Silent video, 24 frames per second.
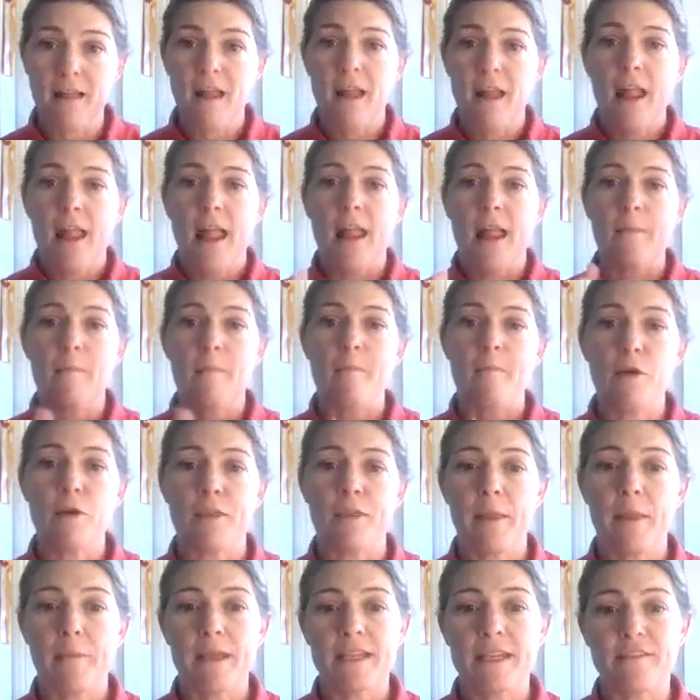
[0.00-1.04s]
and put
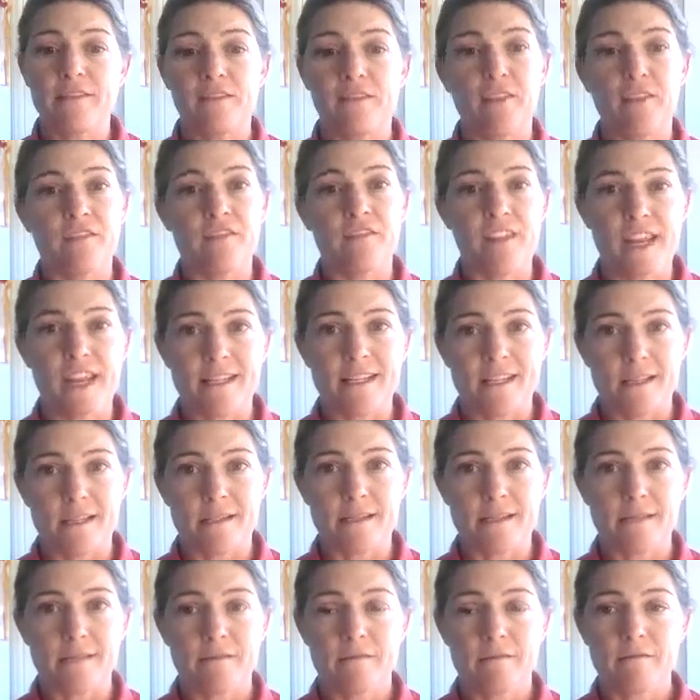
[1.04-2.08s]
them in different
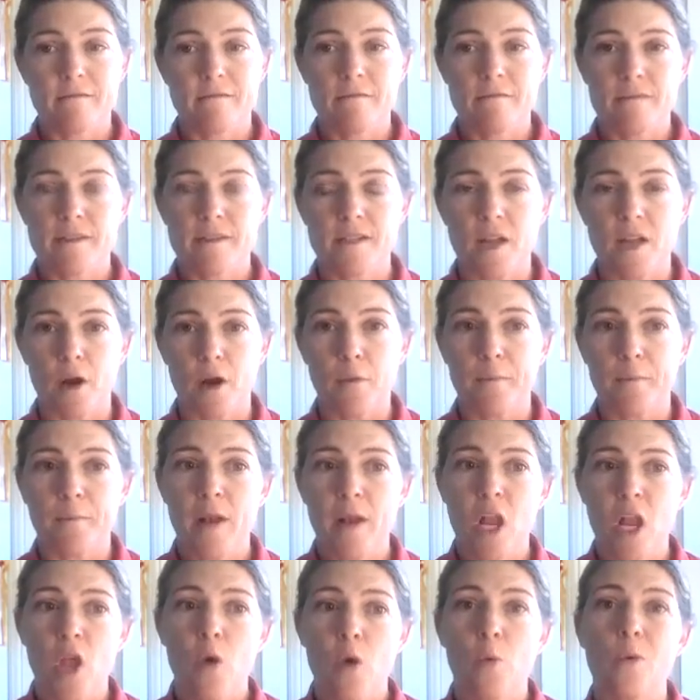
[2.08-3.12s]
phases. So
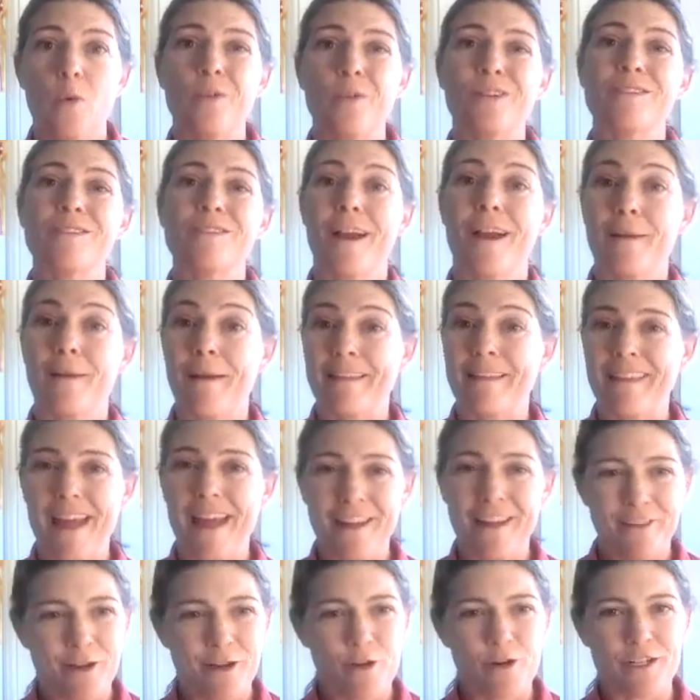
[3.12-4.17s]
we will talk about that
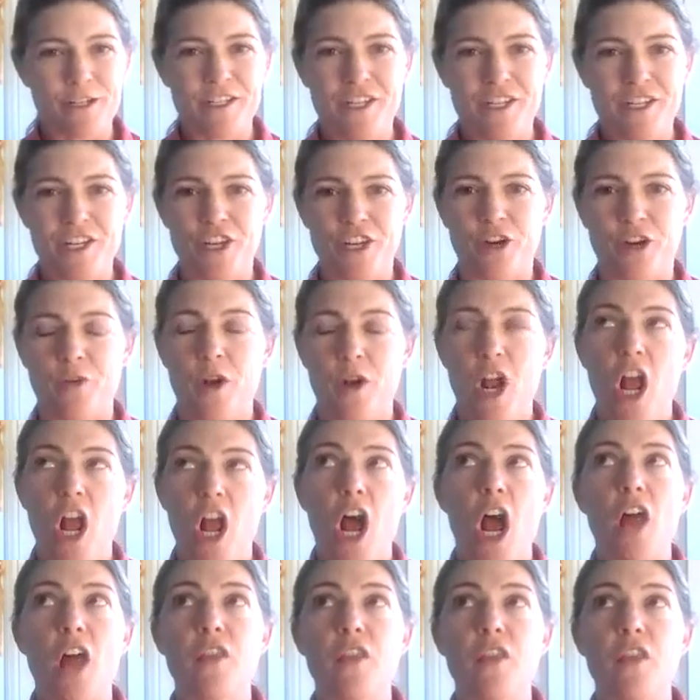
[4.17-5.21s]
in the course too.
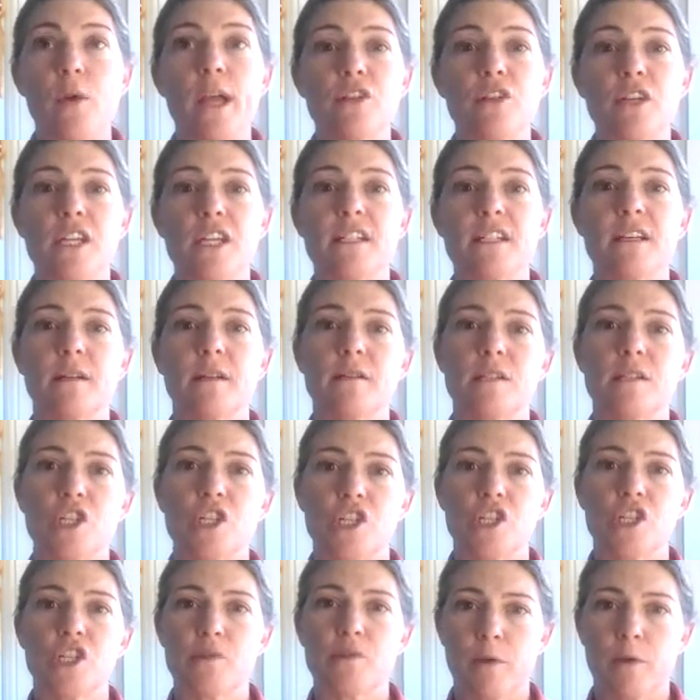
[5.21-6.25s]
Although I do need to
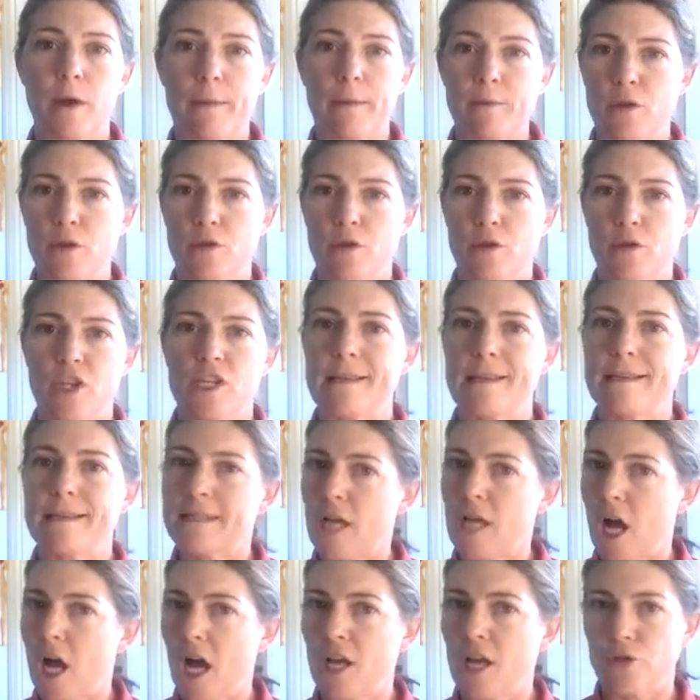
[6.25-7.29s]
just prep you, this is
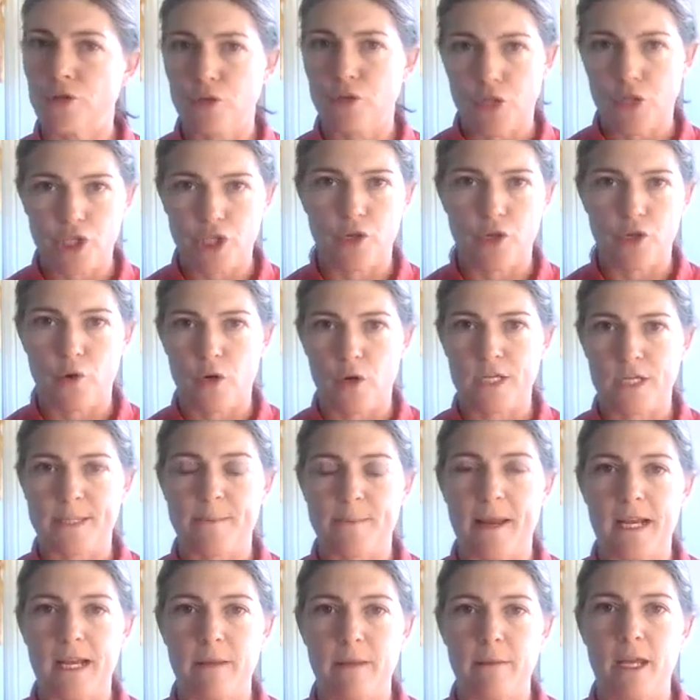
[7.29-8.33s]
not a nutrition course by
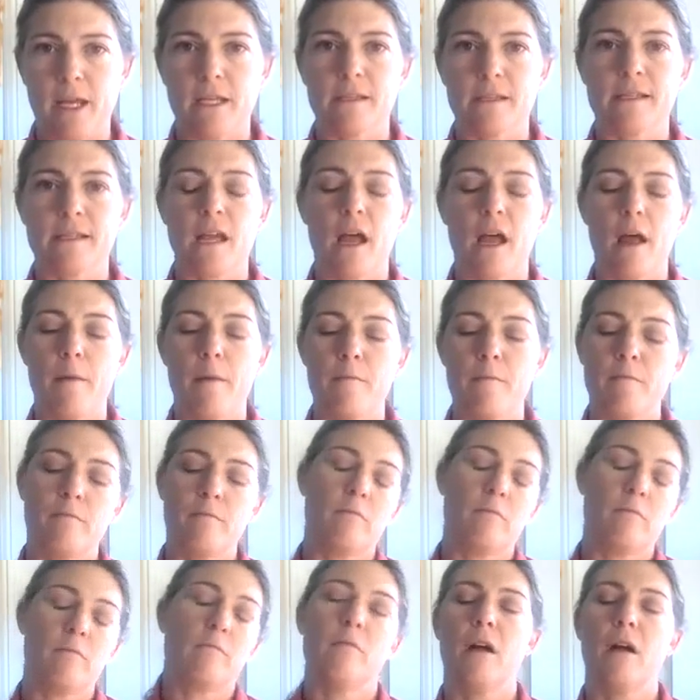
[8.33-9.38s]
any means. Um,
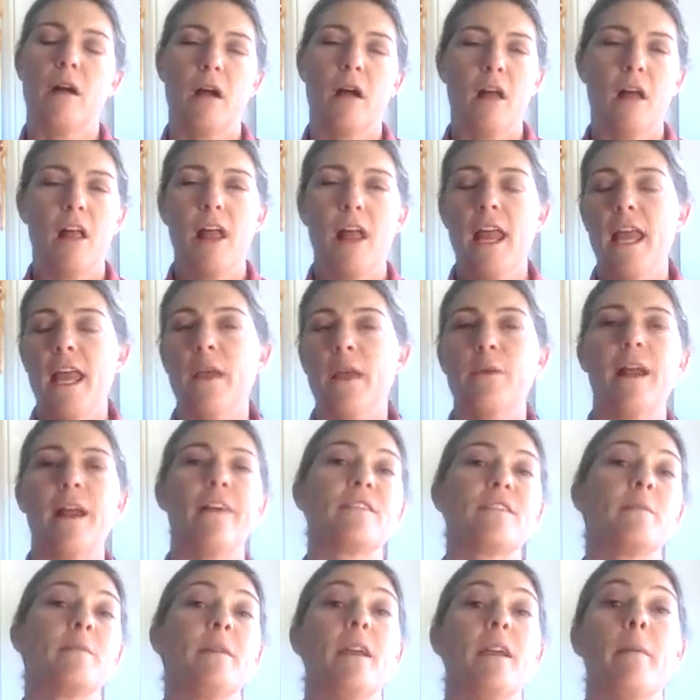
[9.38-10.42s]
it would have
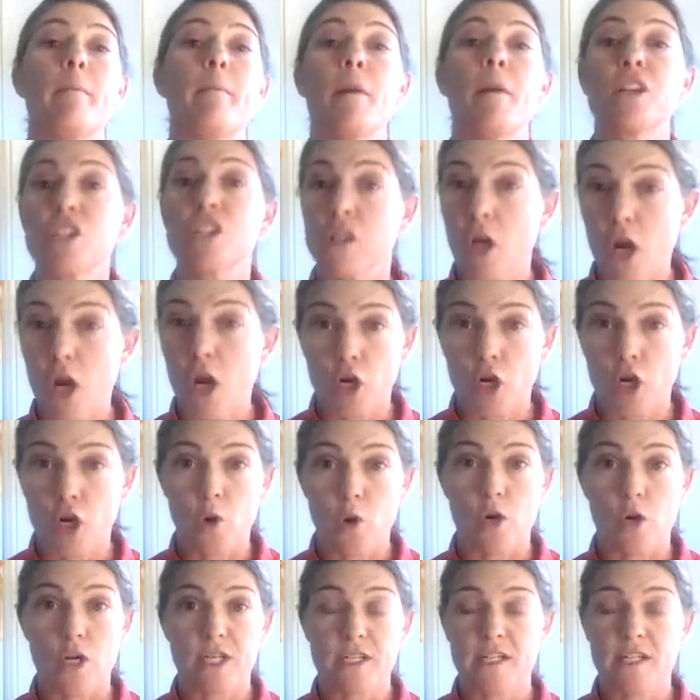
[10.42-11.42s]
to be a much longer course